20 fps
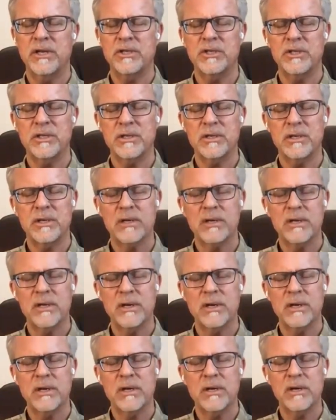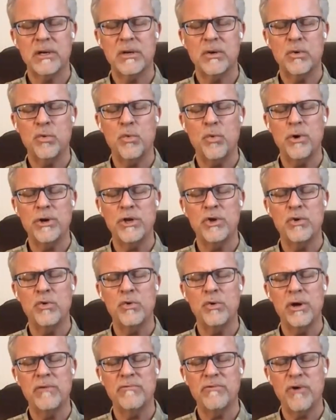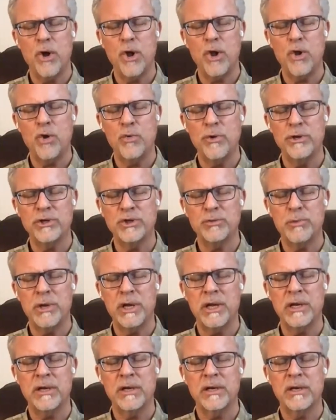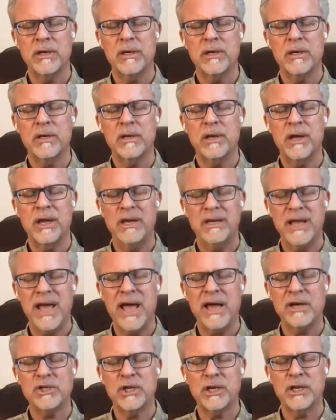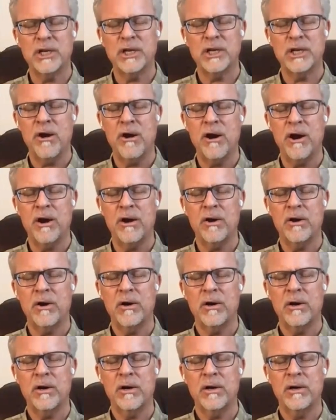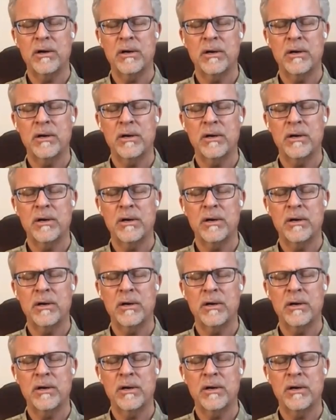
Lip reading: That it's what you have always been and actually are.